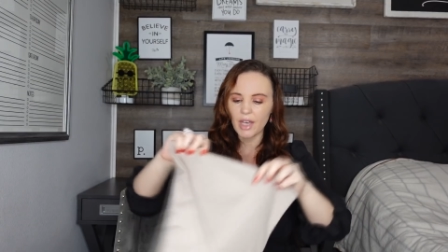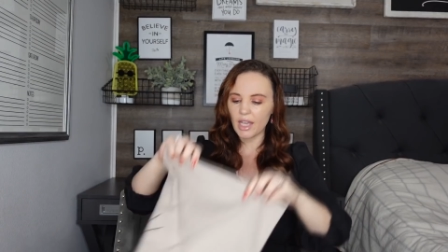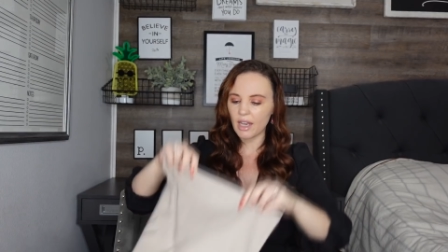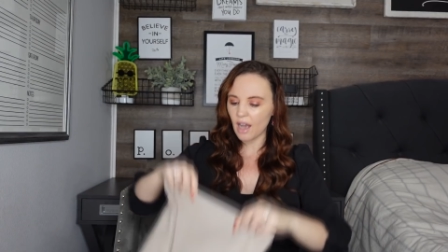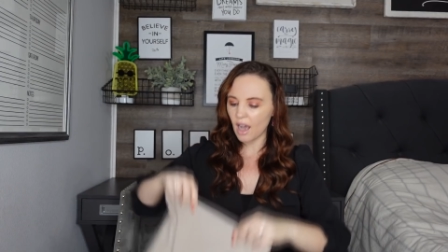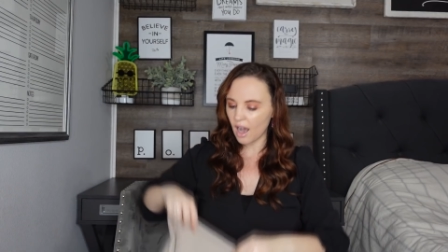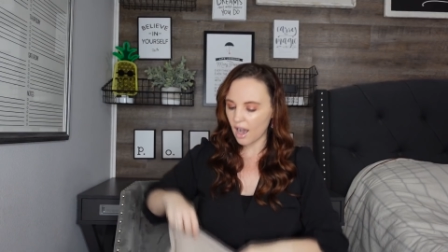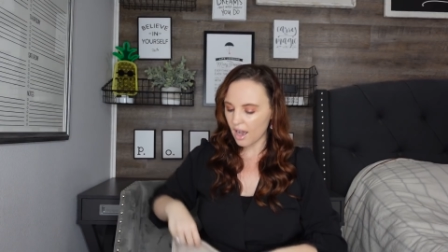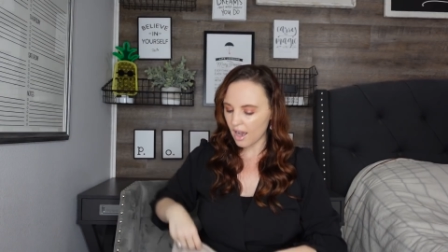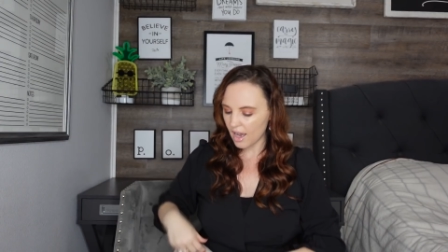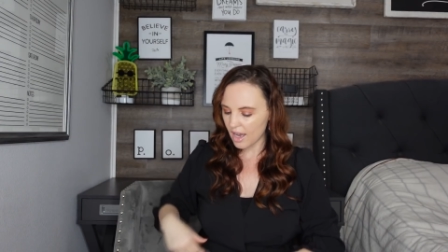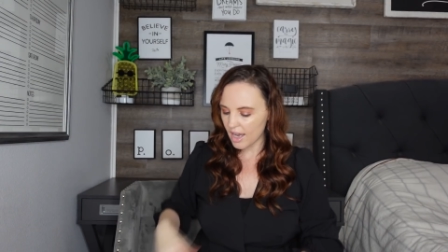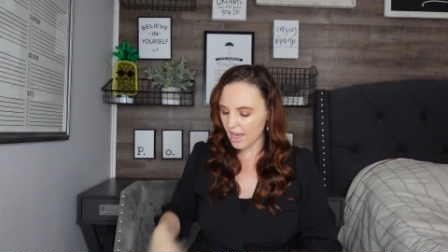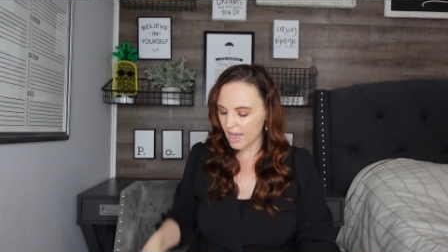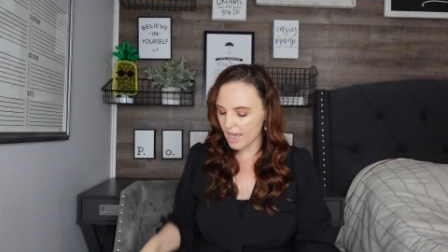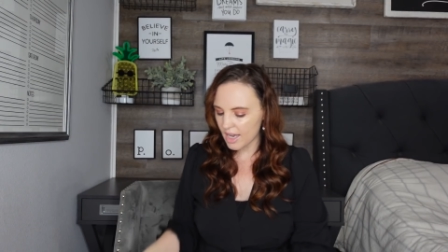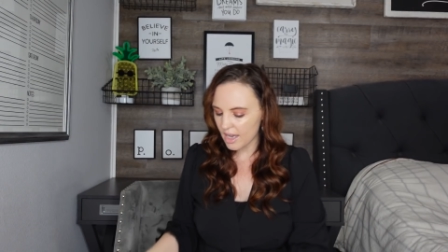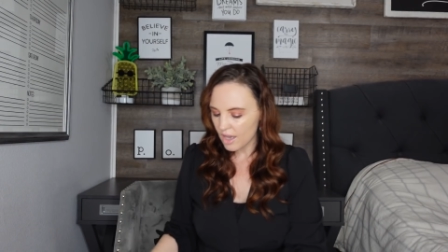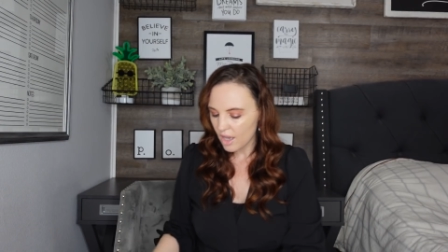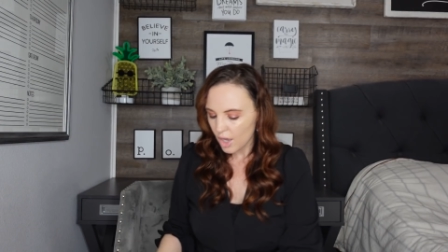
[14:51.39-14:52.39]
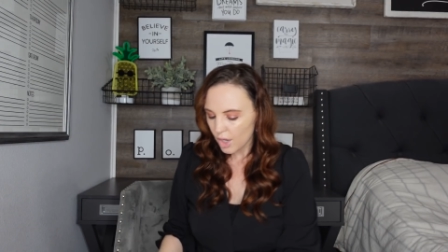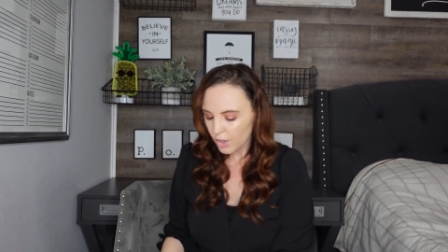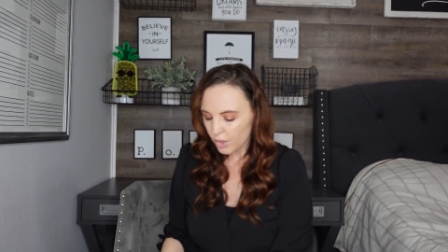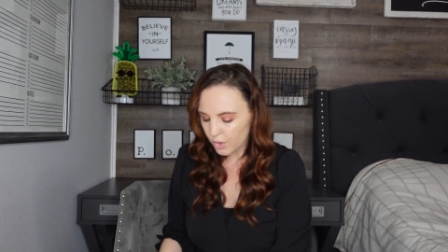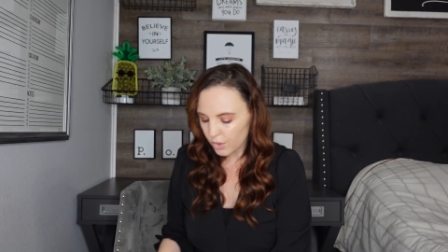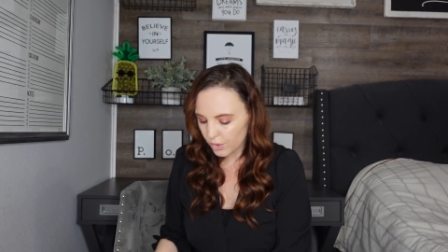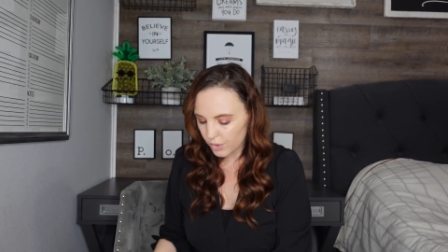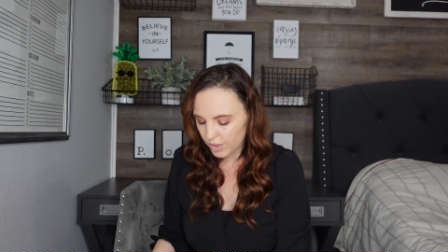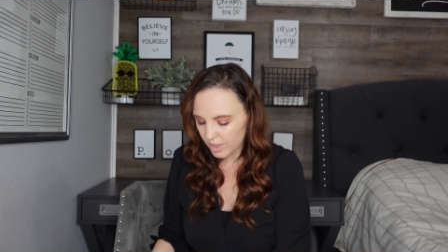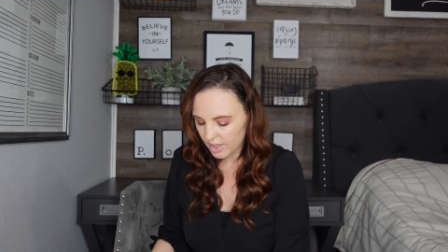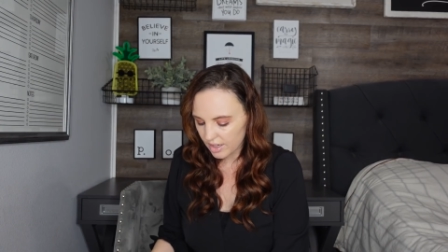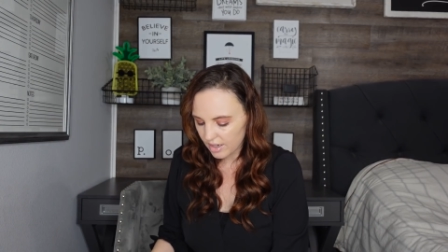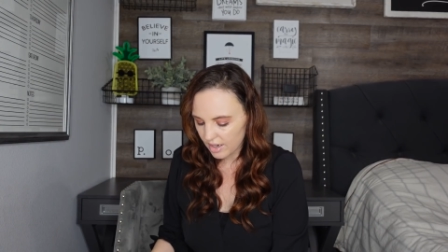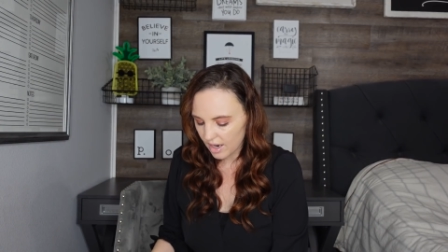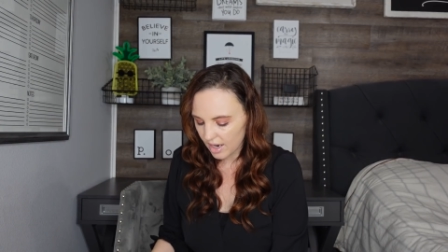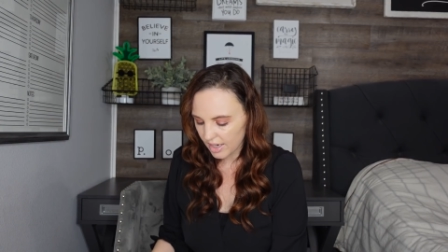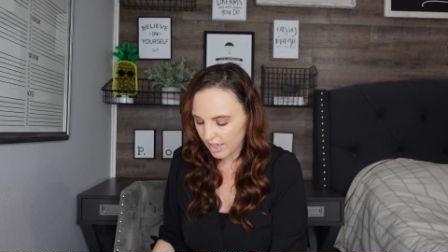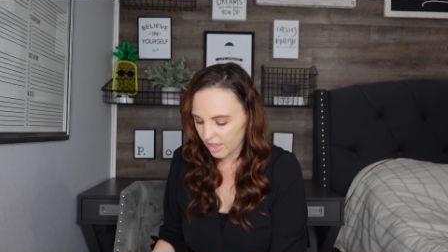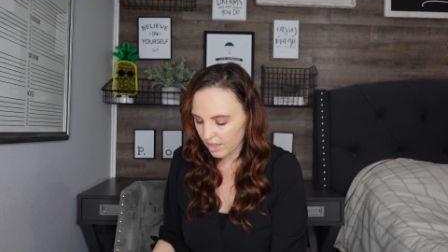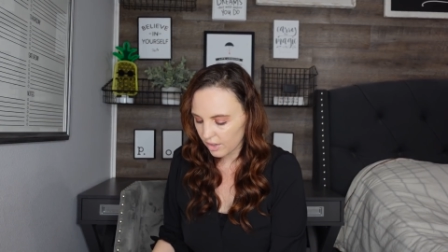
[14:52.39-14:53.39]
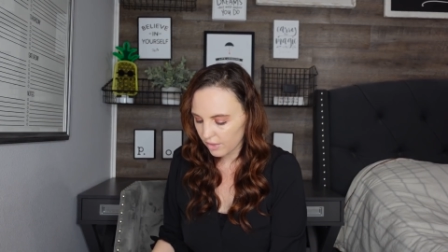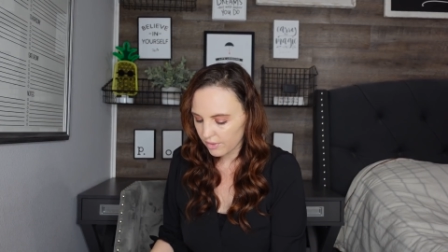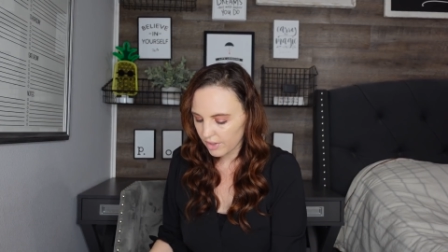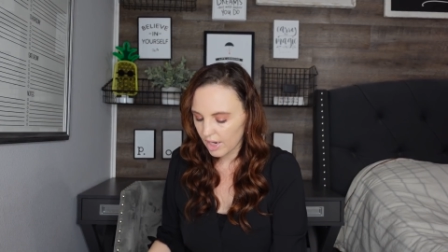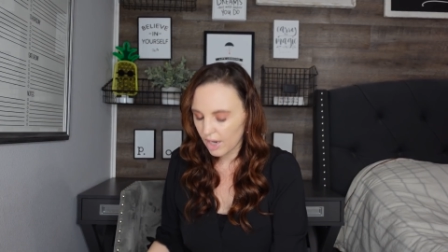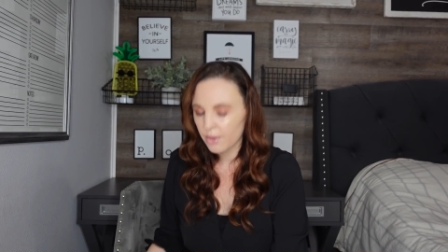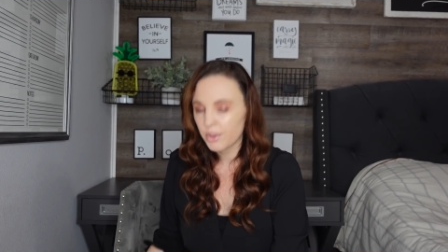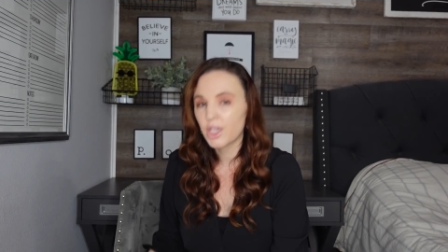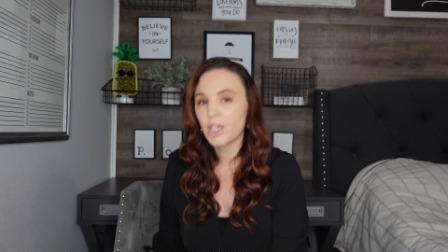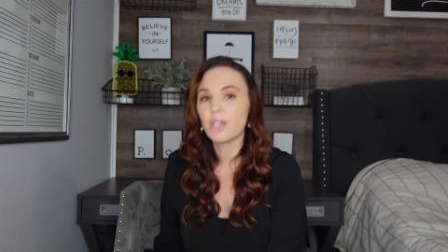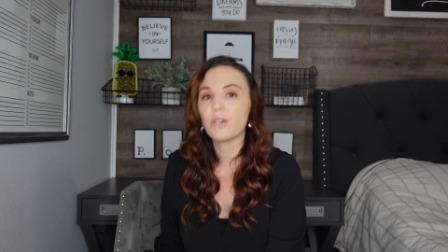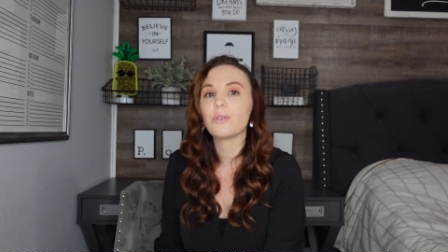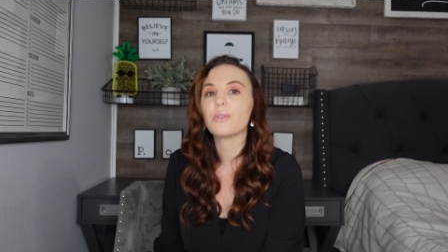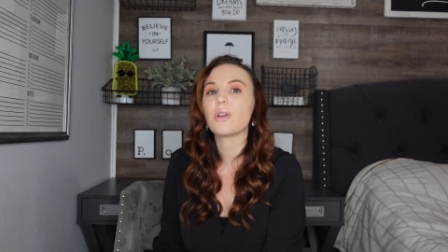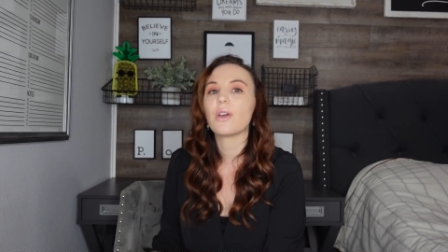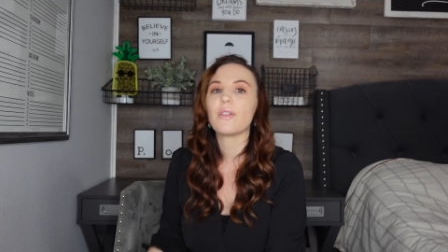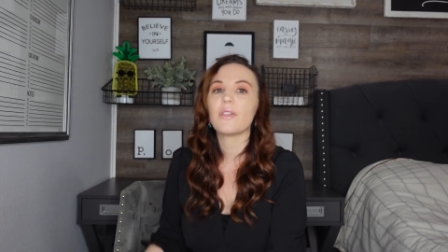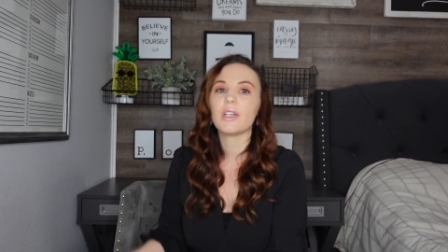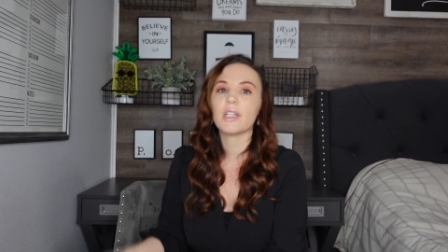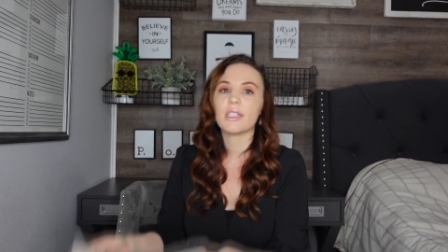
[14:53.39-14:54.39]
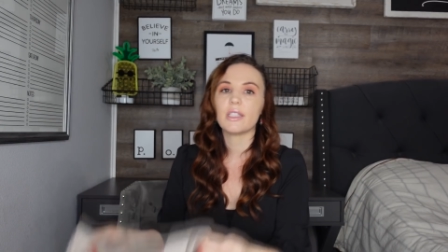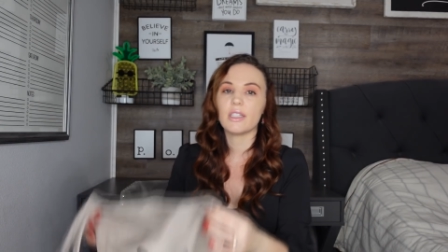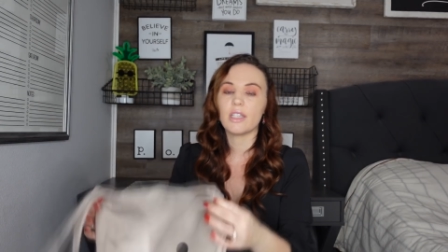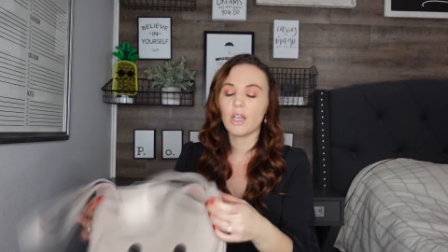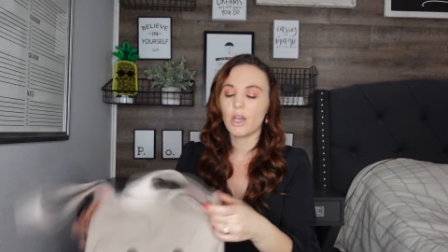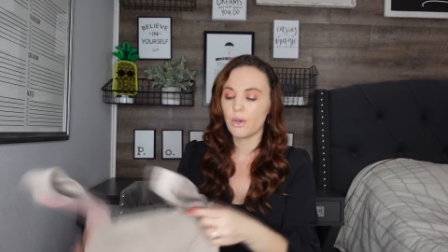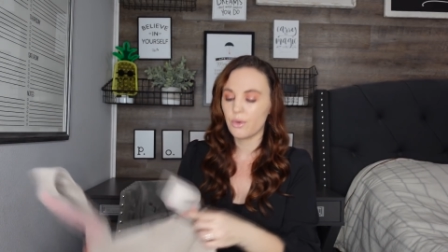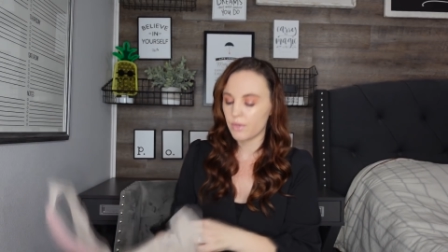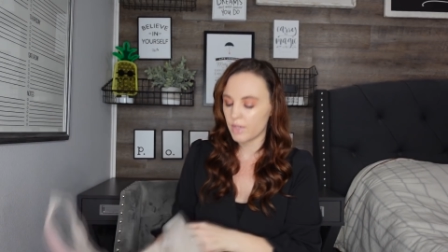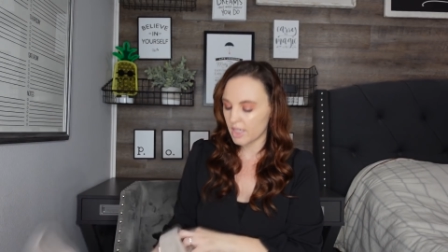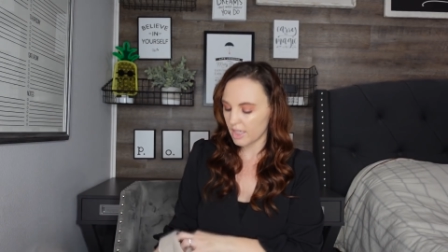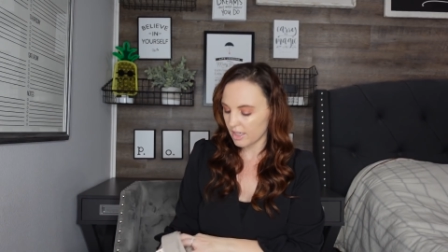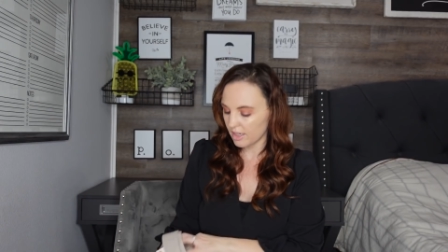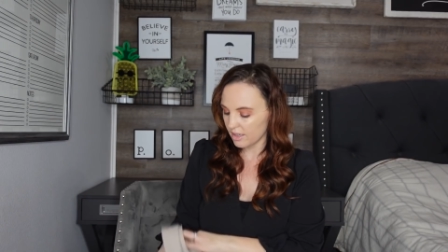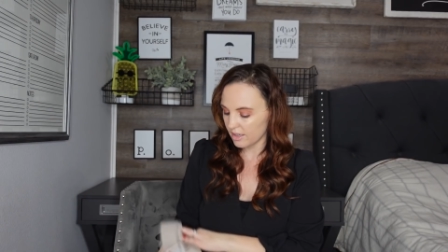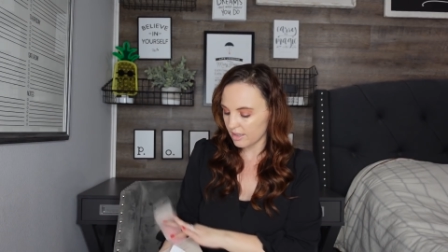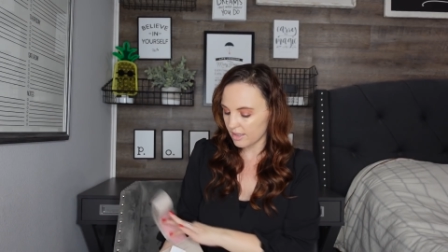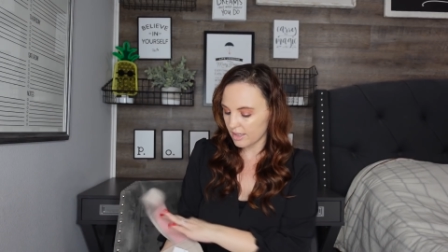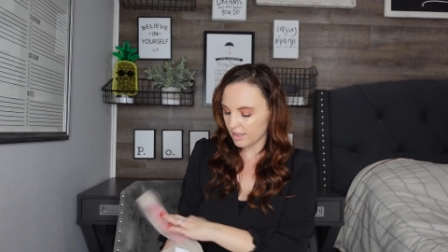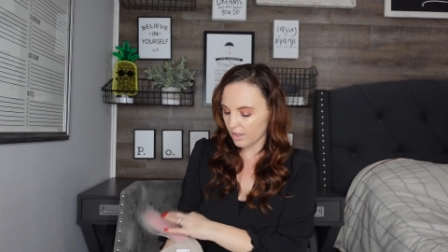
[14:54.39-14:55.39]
and I could not get over how cute this tote is.